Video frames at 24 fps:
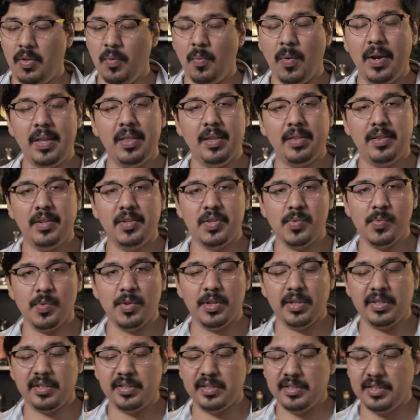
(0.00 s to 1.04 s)
The way that this
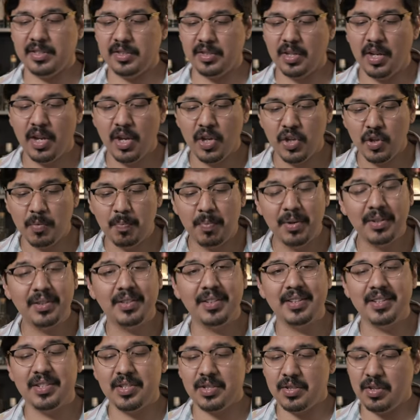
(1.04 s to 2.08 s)
works is you put
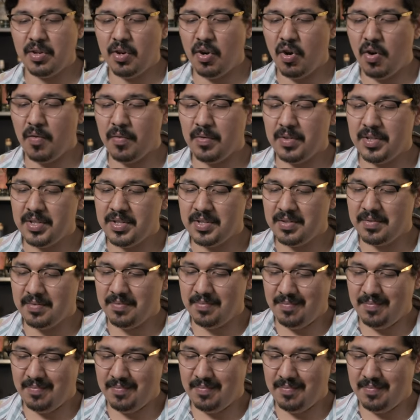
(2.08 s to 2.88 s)
this over this